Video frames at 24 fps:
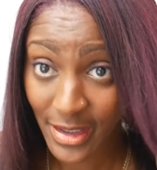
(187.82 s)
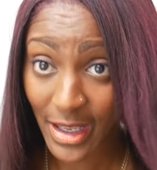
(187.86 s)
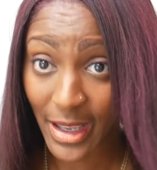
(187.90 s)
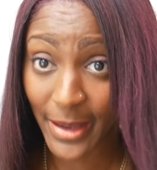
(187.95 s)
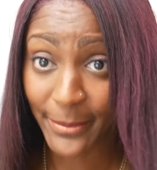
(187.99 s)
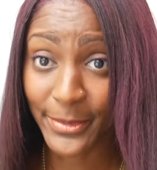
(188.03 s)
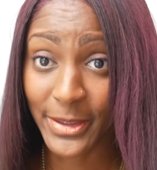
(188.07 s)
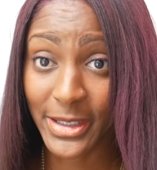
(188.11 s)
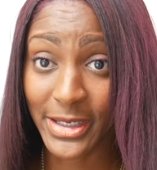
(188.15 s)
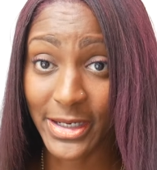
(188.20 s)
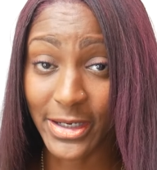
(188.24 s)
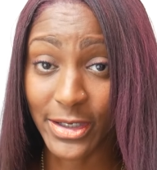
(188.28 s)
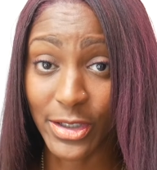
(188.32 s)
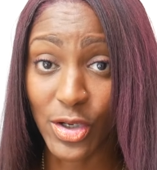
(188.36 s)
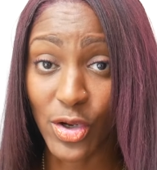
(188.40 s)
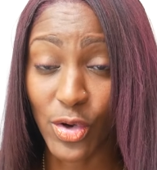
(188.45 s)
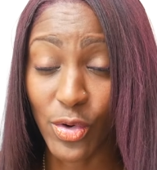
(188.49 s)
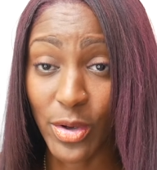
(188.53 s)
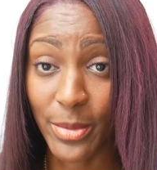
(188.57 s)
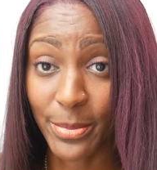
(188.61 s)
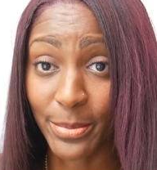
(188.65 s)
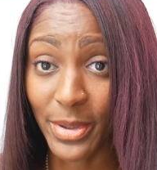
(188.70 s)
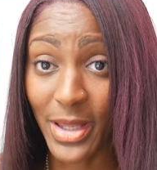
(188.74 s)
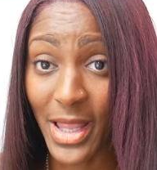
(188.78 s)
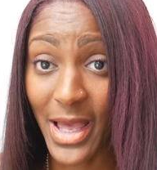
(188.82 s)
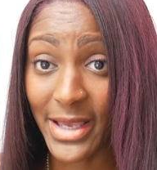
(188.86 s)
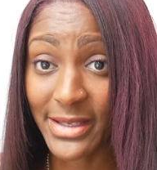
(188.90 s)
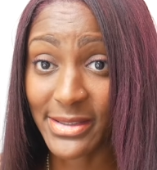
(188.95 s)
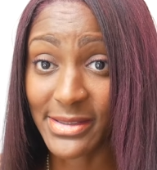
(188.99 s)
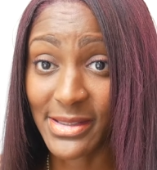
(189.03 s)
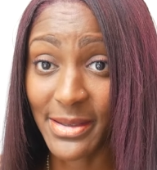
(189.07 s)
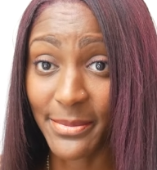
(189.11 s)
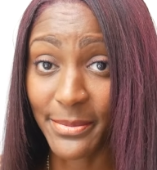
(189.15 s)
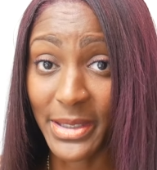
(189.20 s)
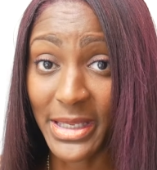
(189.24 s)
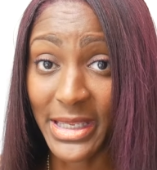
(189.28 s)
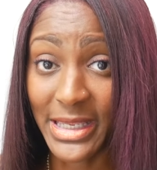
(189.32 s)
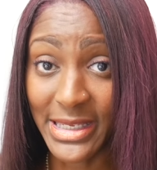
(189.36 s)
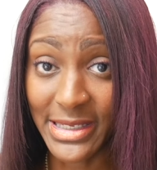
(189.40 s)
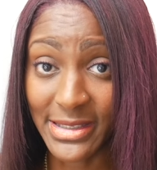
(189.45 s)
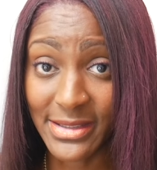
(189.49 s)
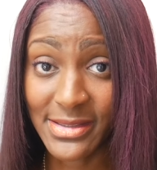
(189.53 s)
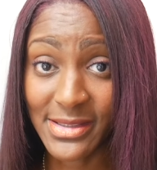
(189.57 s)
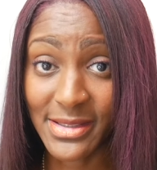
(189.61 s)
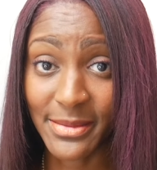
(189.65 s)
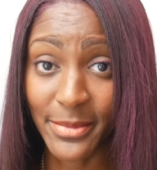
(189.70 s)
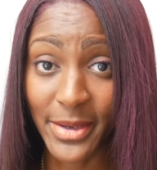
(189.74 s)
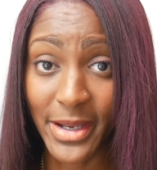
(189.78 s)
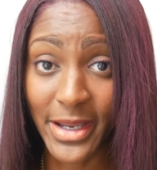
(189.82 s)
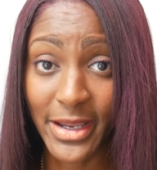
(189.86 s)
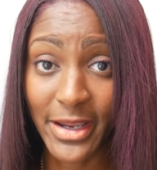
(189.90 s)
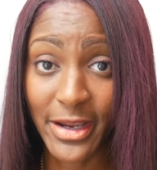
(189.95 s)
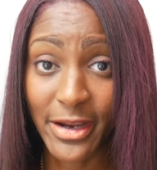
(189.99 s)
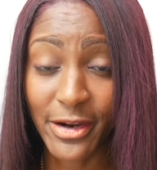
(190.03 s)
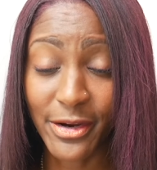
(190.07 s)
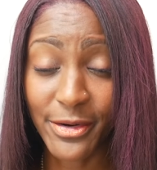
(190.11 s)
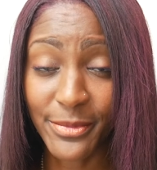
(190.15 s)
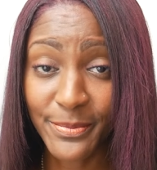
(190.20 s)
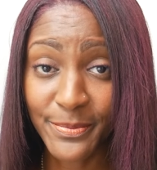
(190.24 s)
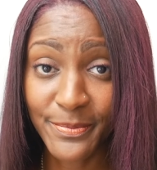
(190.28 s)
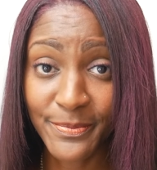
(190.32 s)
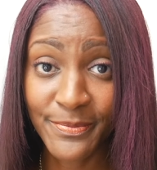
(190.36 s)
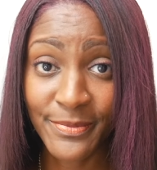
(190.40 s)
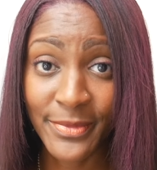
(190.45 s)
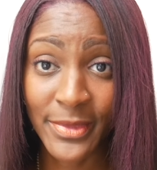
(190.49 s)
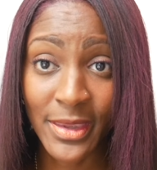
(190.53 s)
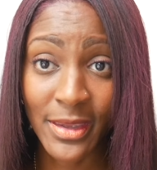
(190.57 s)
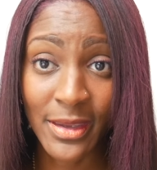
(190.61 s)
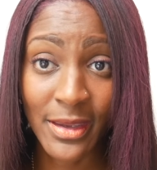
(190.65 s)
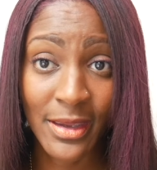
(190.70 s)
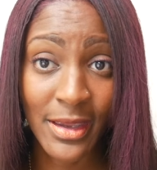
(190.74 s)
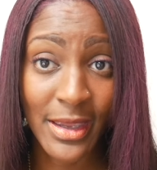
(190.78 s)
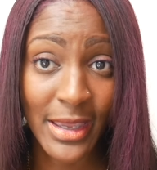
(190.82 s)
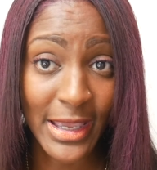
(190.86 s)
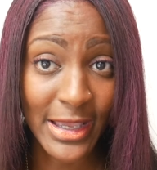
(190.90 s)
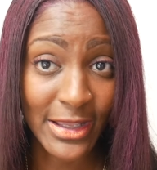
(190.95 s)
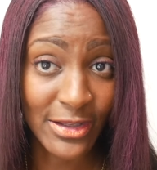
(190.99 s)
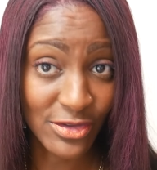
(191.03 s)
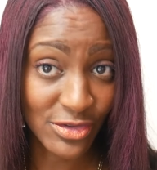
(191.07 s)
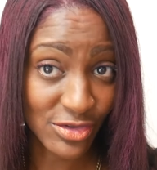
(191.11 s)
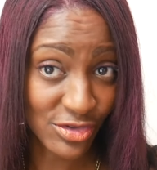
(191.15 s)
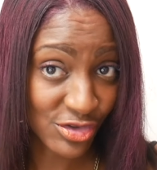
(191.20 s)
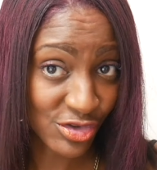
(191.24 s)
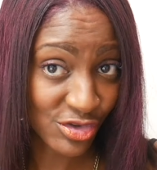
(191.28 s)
I'm going to go apply some heat to my hair and